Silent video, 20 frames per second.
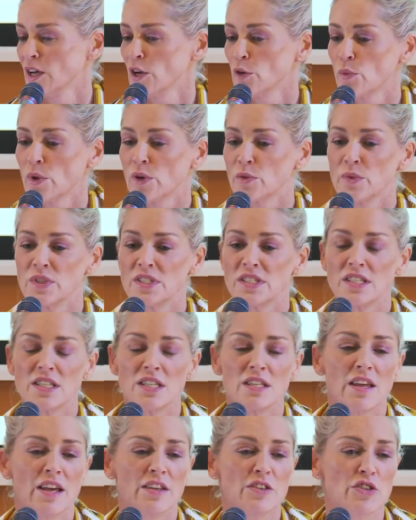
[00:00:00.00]
When we
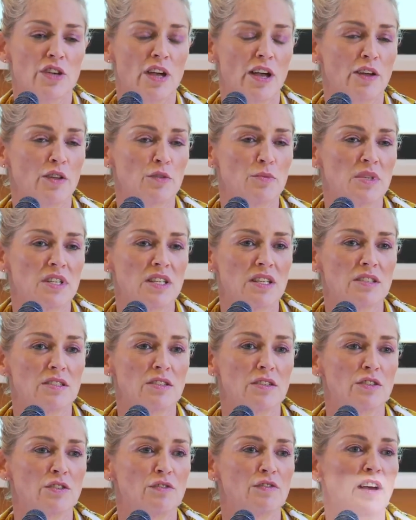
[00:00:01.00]
see that child begin
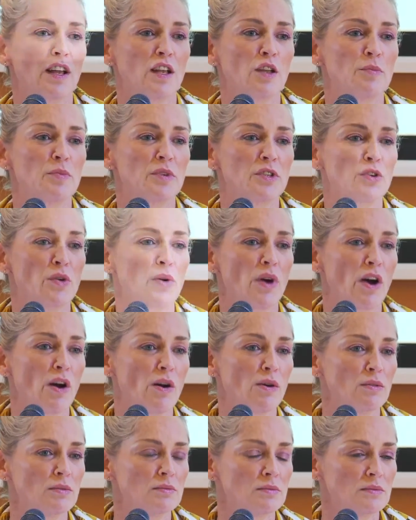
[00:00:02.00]
to develop and
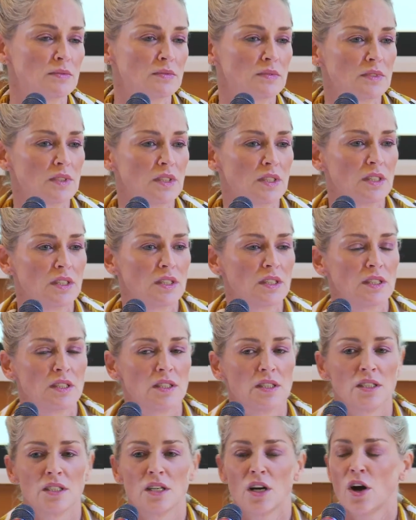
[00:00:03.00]
grow,
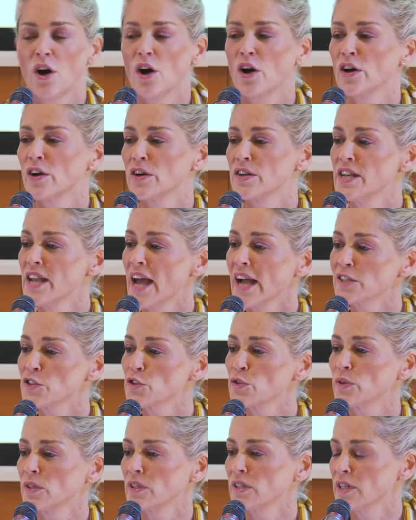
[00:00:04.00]
our
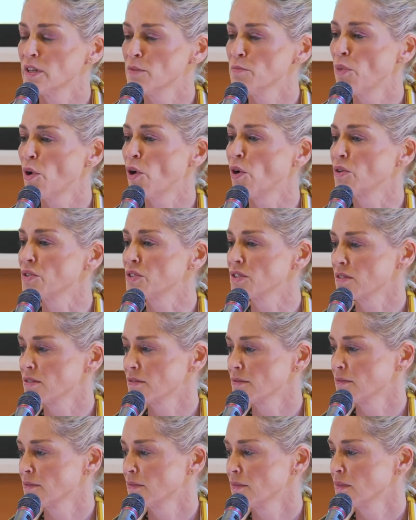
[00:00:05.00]
natural impulse
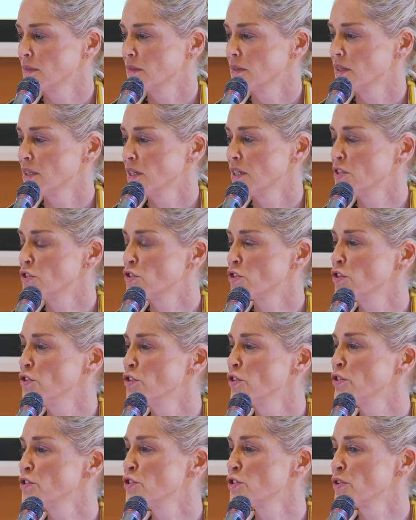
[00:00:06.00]
is to
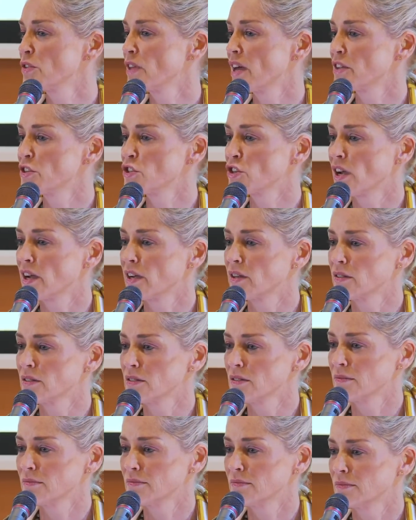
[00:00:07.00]
nurture that
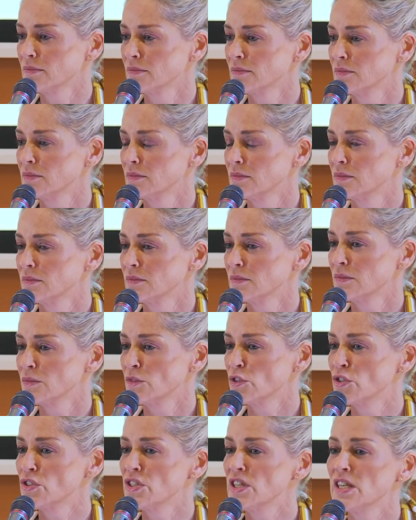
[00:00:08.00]
child,
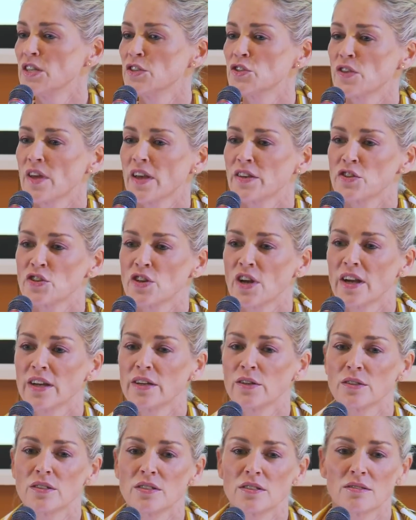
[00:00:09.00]
to teach that
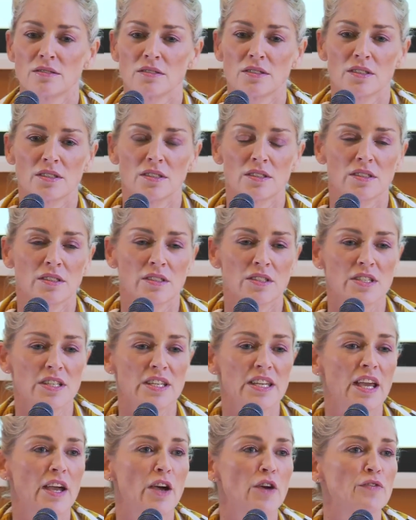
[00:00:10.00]
child, to
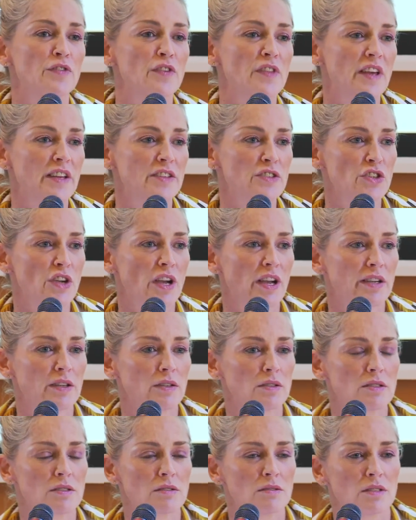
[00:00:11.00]
care for that
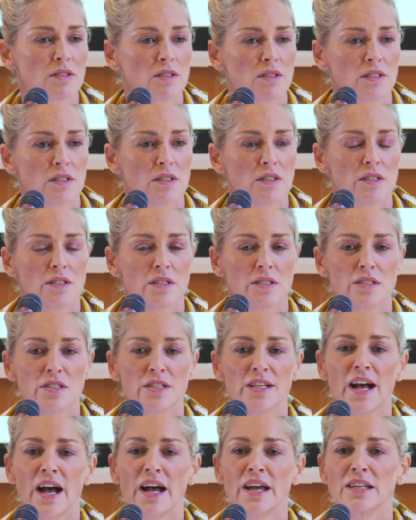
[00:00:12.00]
child, to
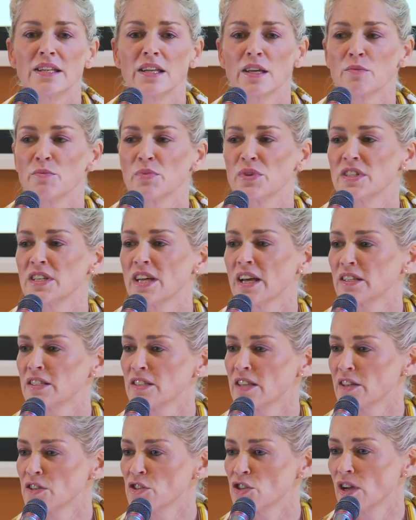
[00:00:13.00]
guide and
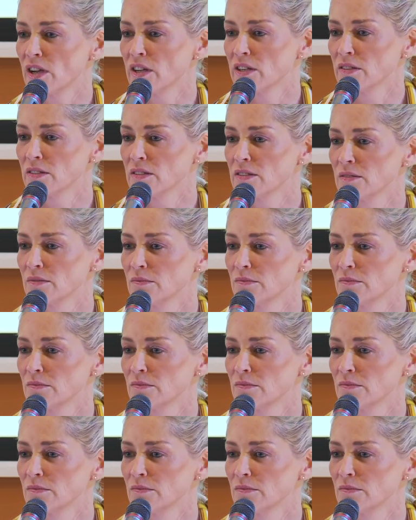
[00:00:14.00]
protect that child,